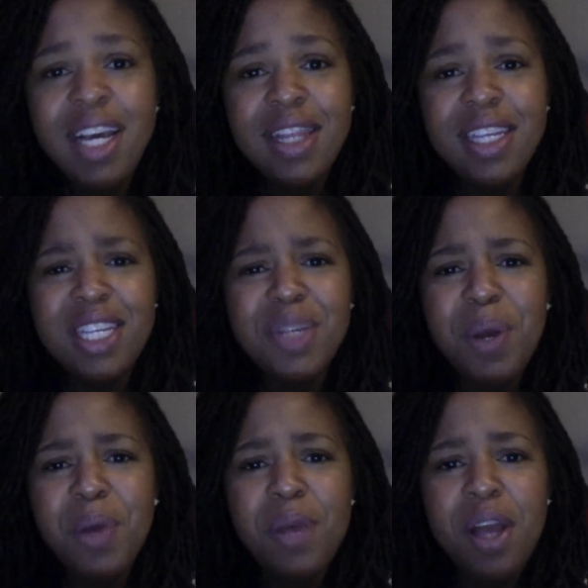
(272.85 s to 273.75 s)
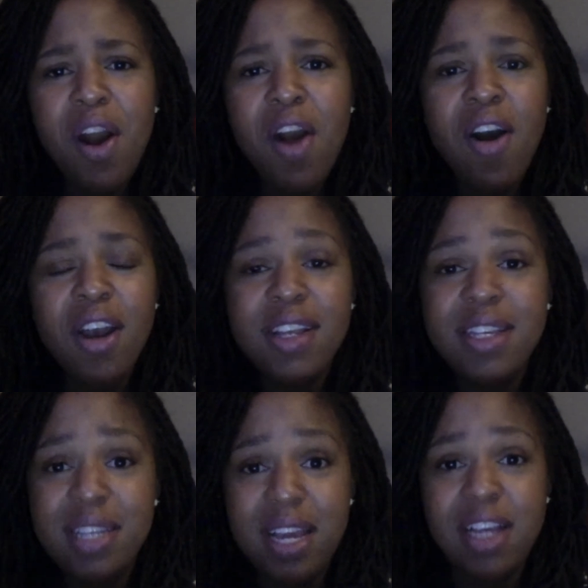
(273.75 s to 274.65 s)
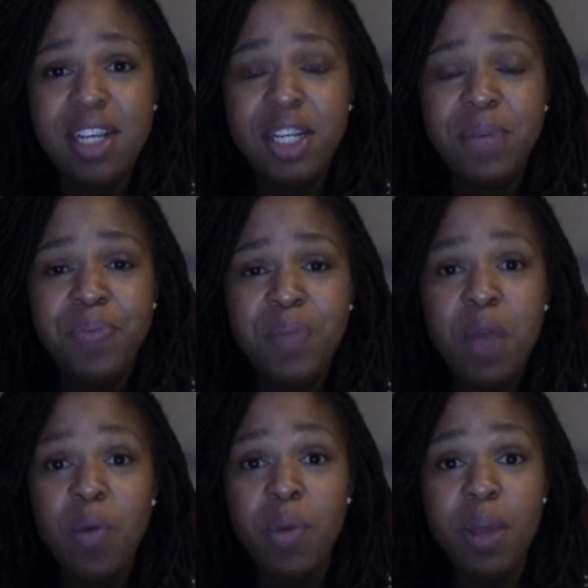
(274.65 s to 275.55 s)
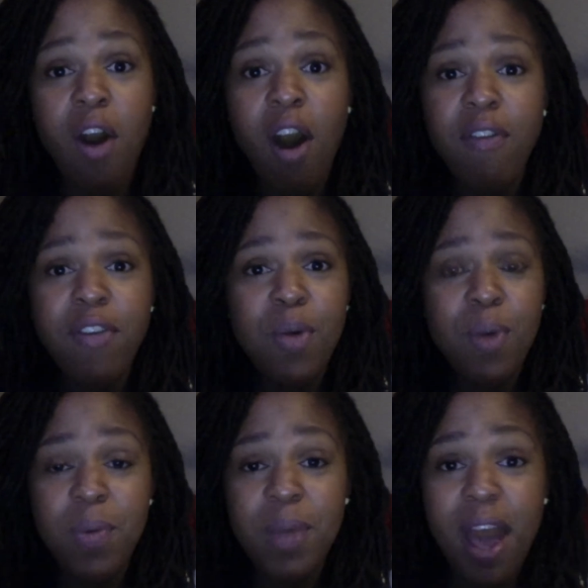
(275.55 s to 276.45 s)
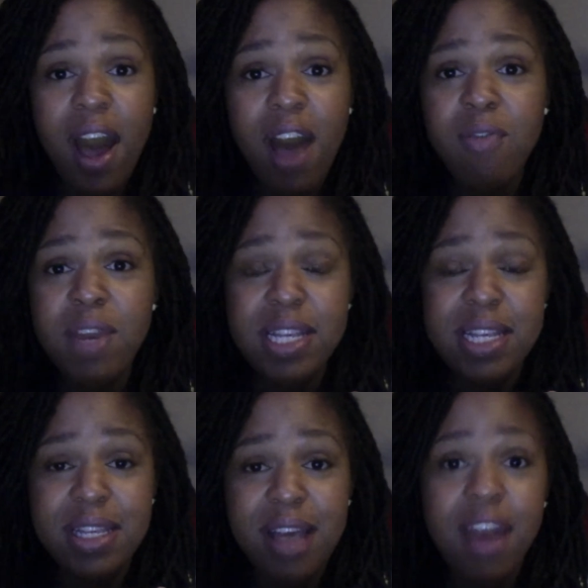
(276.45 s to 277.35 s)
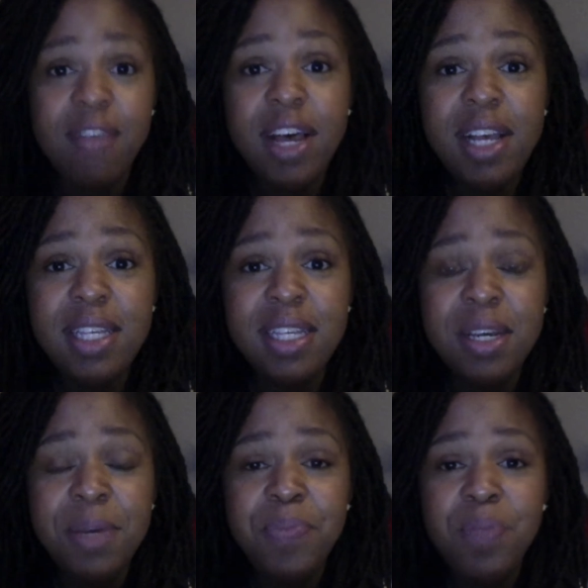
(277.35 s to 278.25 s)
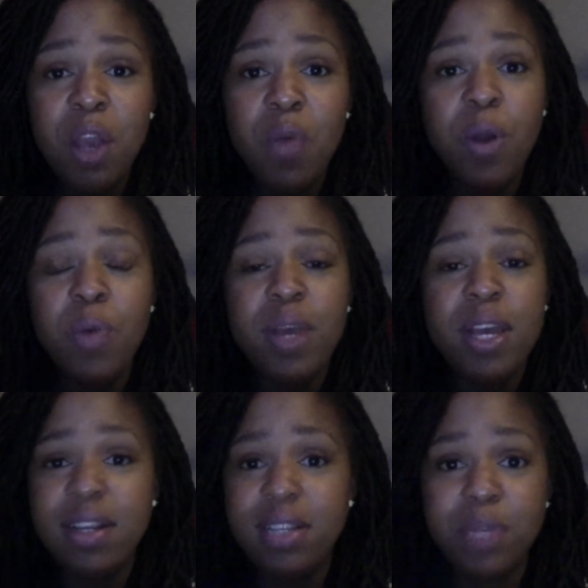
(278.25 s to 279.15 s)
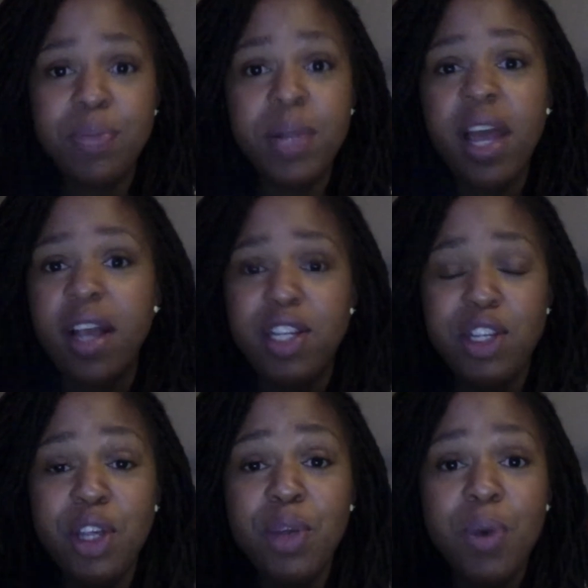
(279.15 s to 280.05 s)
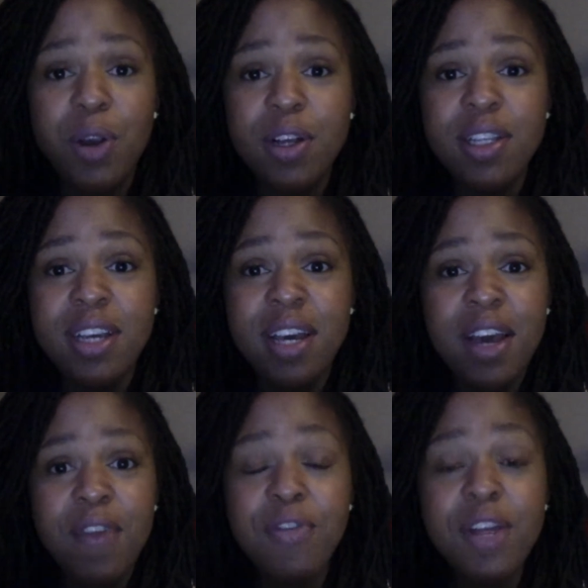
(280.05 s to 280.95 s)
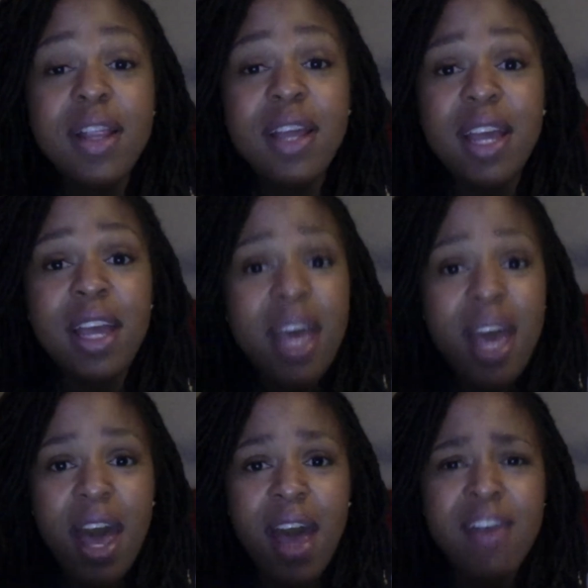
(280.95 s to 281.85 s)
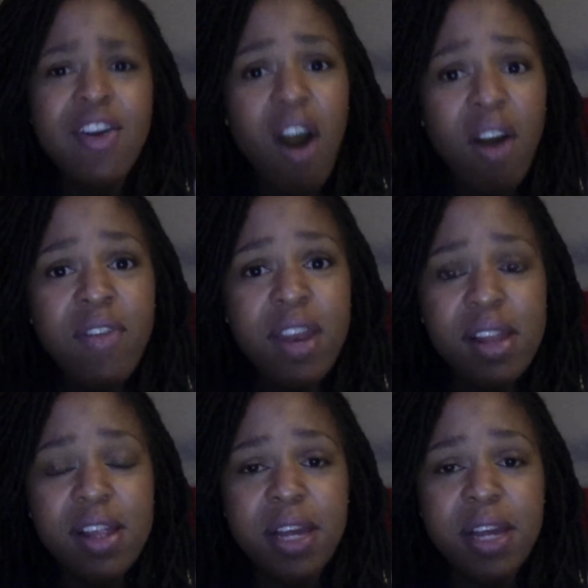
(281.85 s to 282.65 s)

This is where we are on a stage, where we offer what we have, what is inside of us, where we display it to the world freely and confidently.